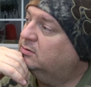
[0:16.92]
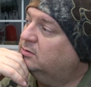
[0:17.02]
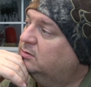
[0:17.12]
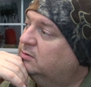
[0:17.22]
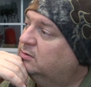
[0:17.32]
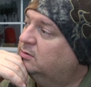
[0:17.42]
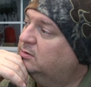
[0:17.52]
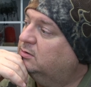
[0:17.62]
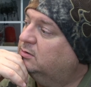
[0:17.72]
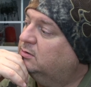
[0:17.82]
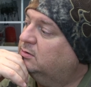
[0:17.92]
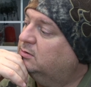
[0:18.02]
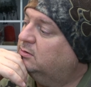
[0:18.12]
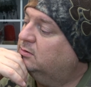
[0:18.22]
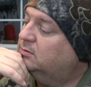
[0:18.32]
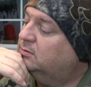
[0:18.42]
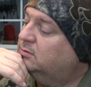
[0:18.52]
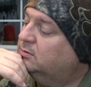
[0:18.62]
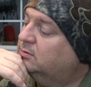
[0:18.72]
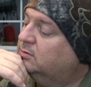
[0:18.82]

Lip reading: (silence)